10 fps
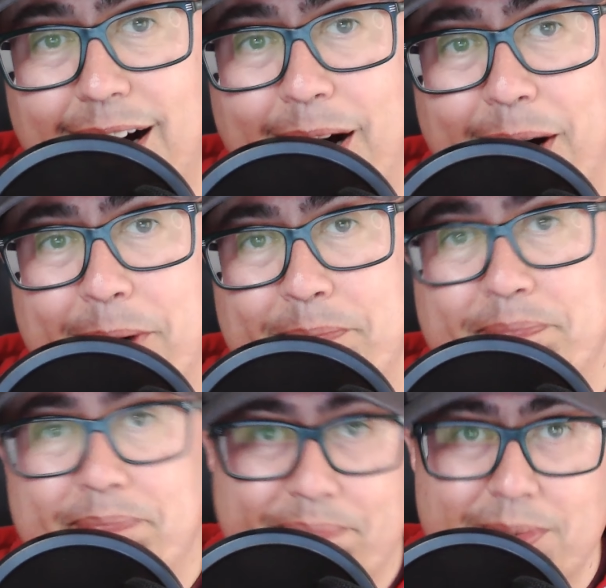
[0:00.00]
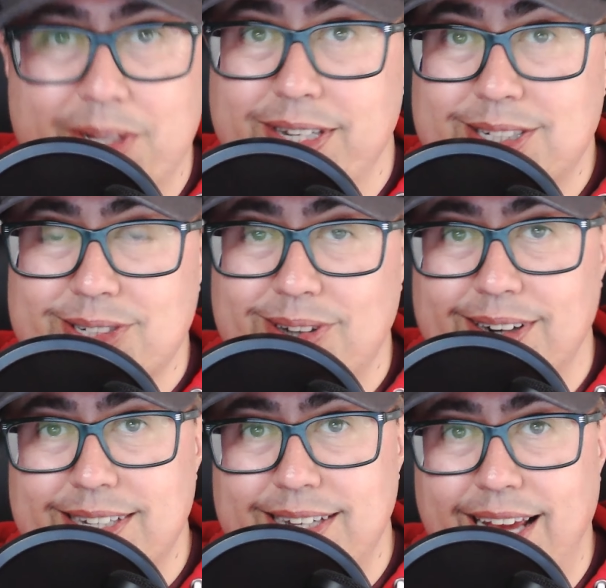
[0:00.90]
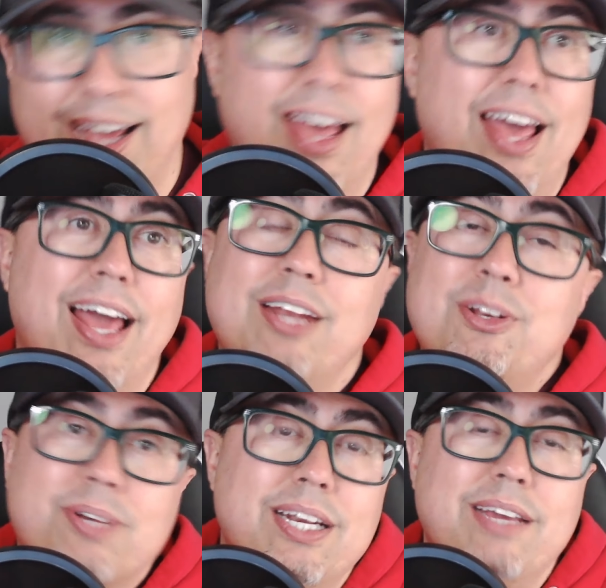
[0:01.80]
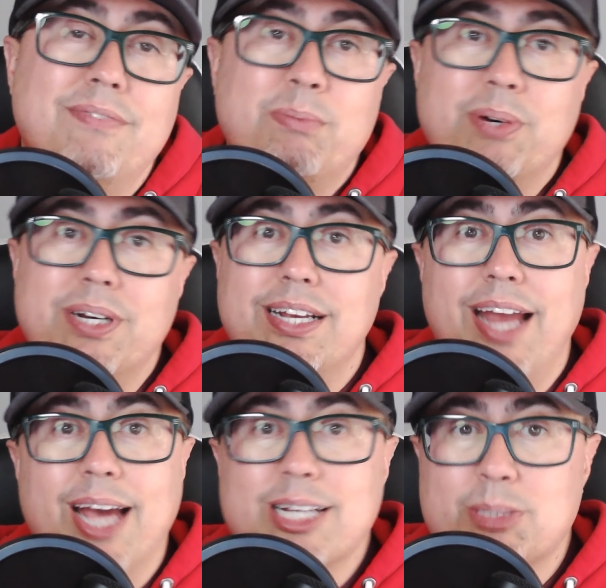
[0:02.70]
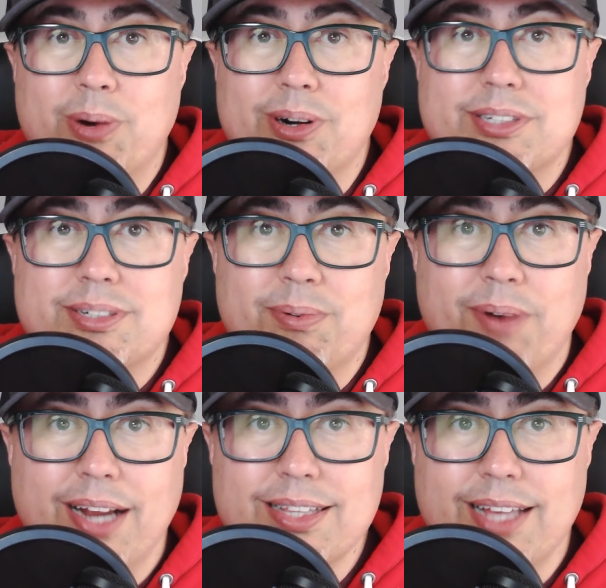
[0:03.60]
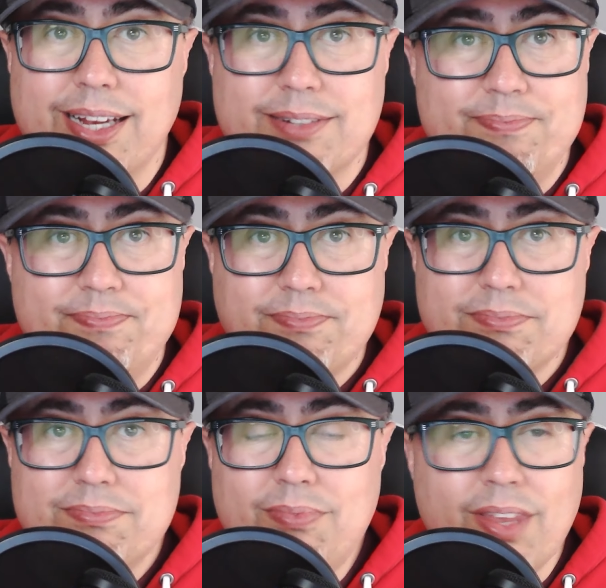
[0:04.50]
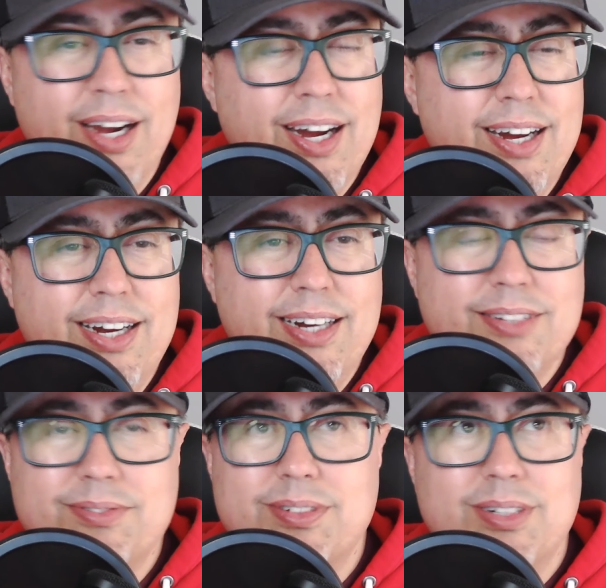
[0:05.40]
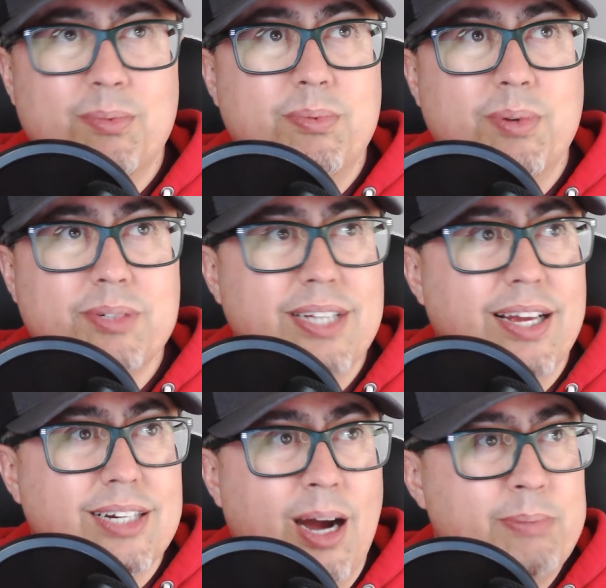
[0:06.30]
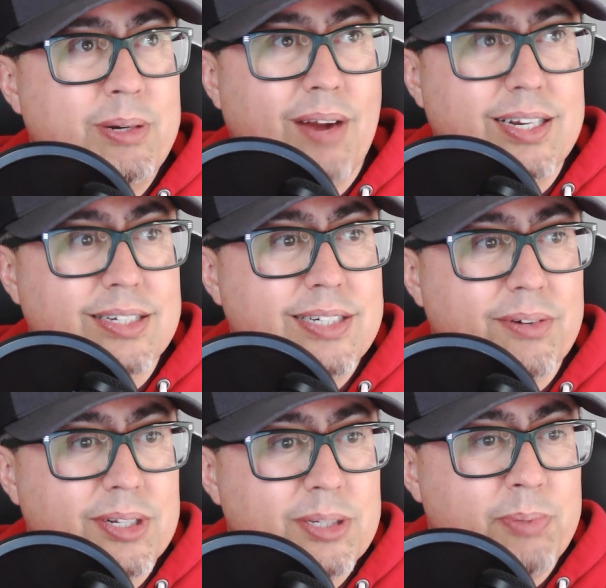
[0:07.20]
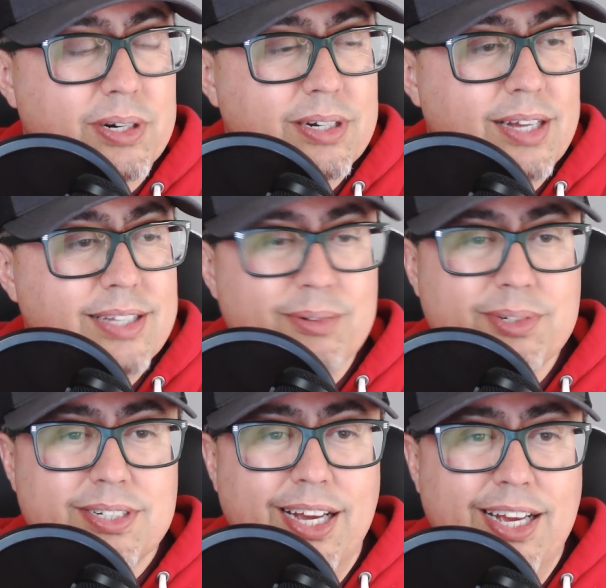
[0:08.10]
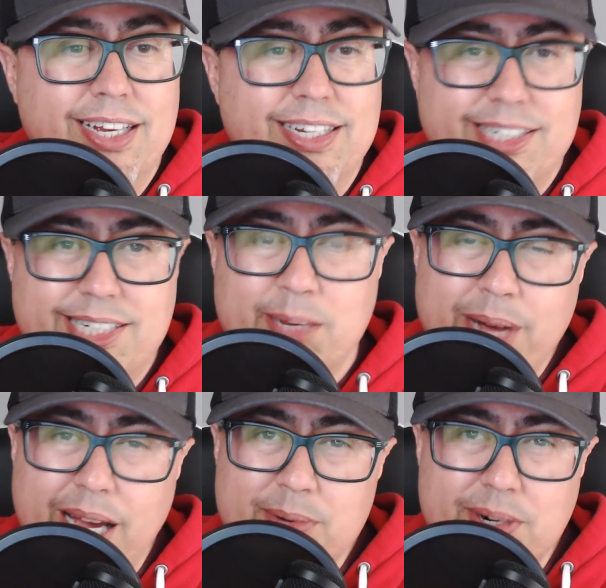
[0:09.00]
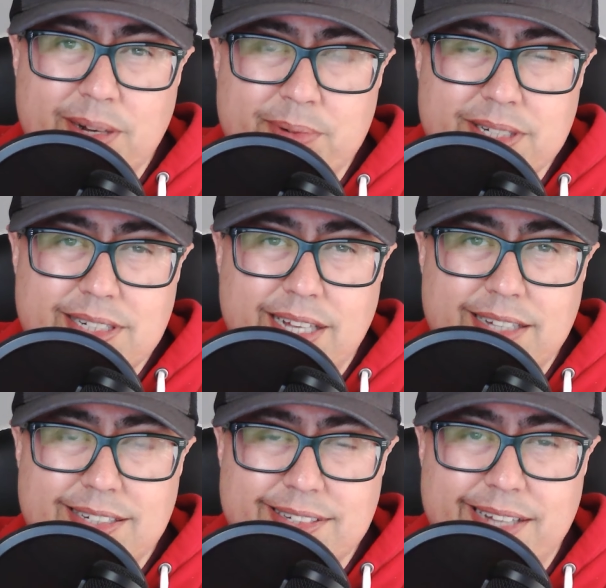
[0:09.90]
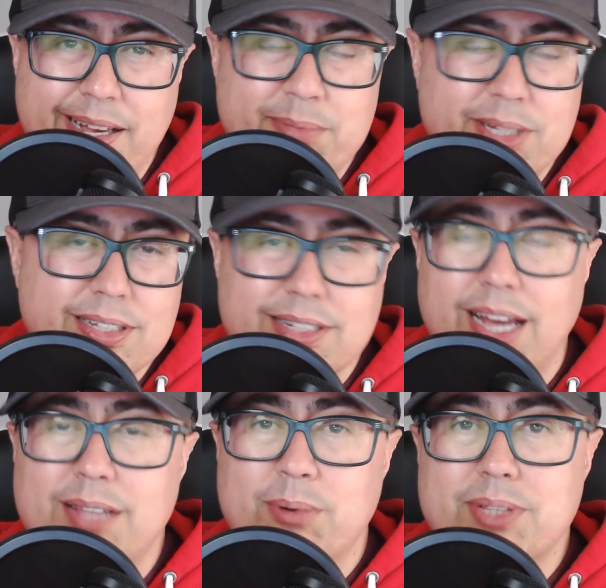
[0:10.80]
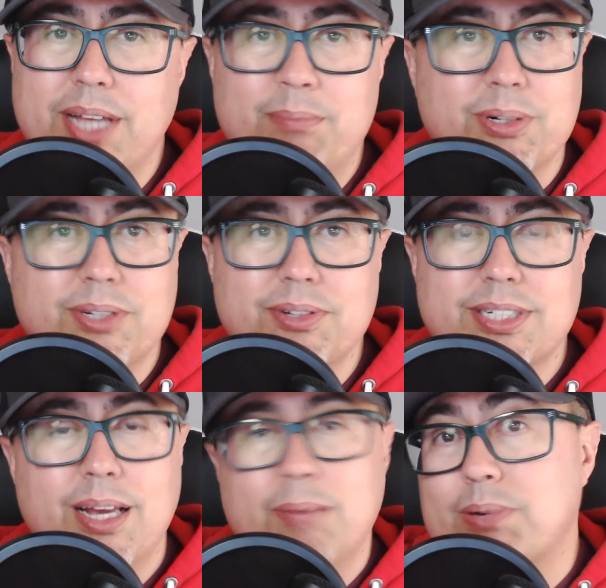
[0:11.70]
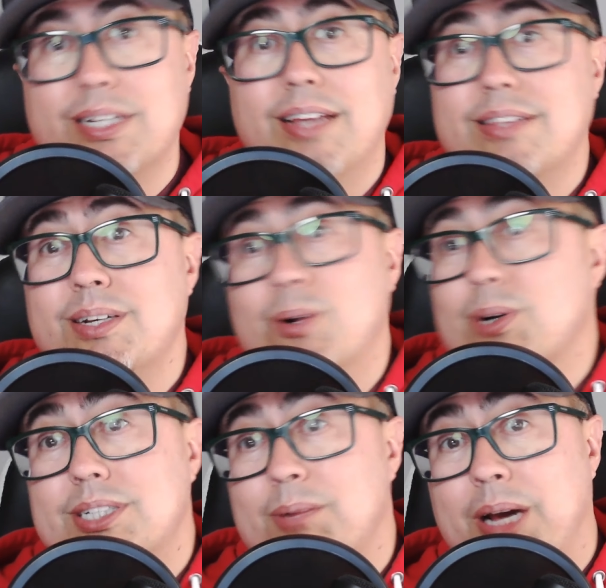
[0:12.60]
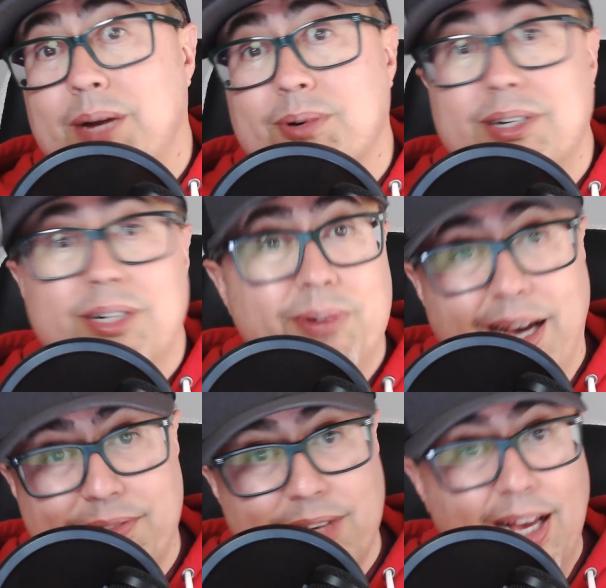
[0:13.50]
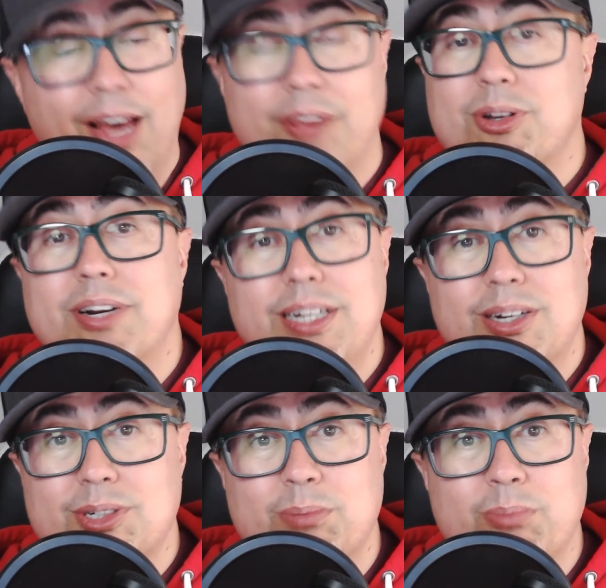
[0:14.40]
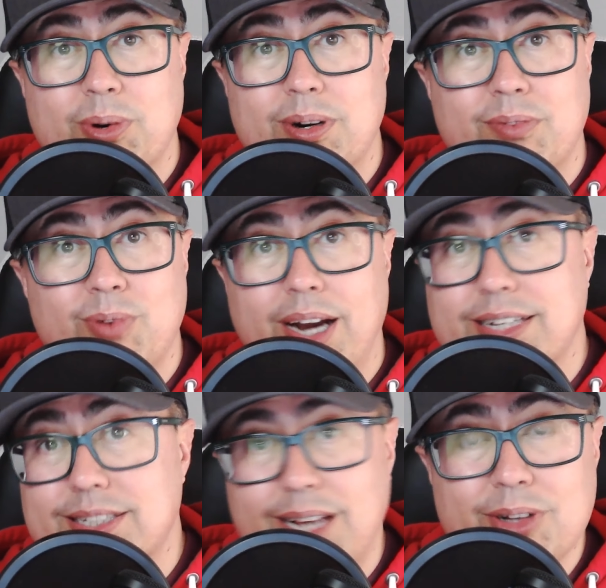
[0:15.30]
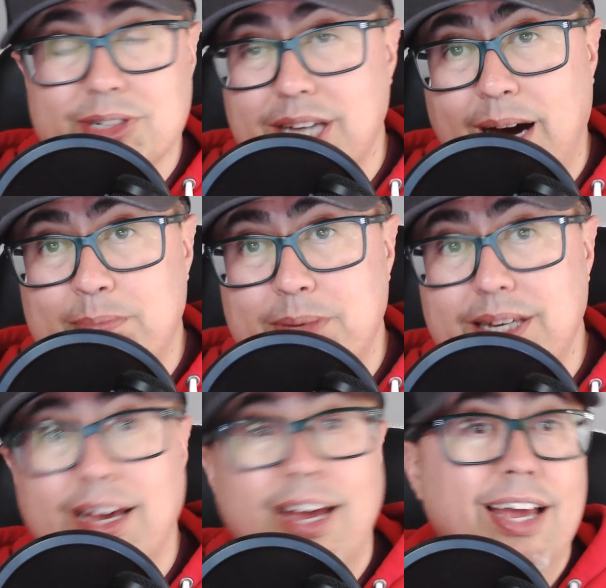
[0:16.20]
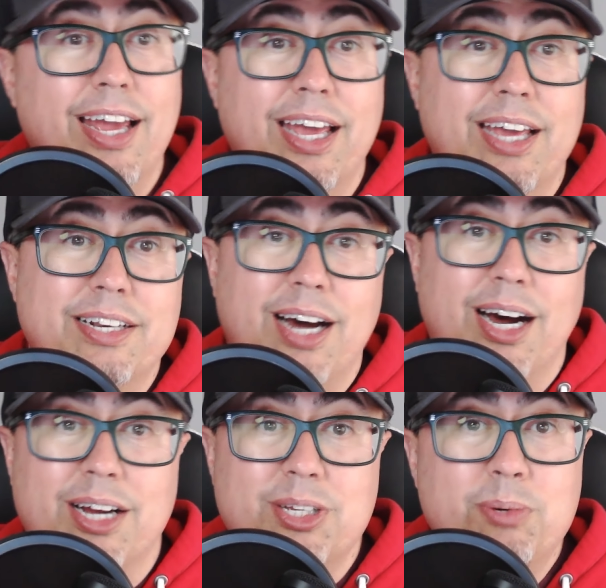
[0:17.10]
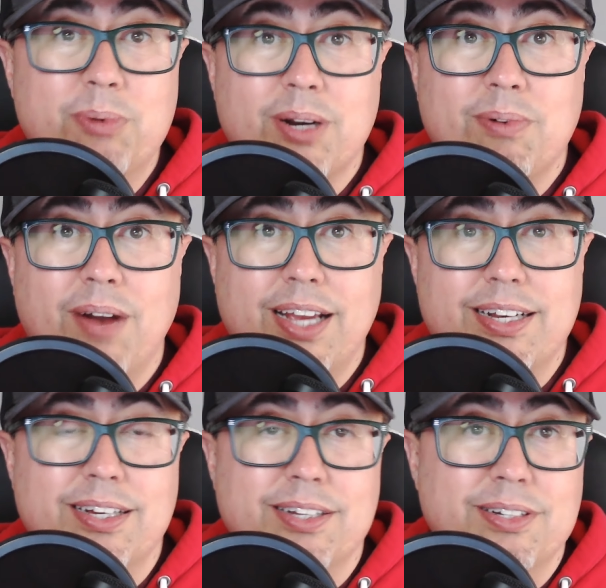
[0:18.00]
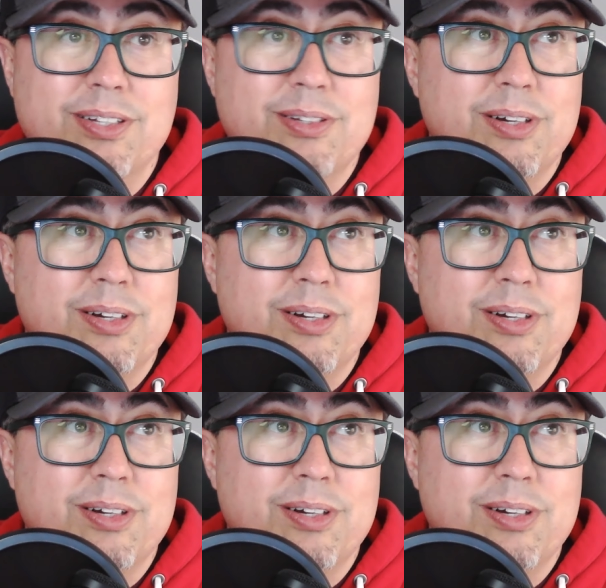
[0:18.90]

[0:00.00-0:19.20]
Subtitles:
you need to start today. And you can even put in experts, right? Like, what was that copywriting secrets book? I think it was Jim Edward, I want to say is his name, the guy that wrote that book. You can say, pretend that you're Jim Edward and you have 30 years or more of writing sales copy, and you want to write an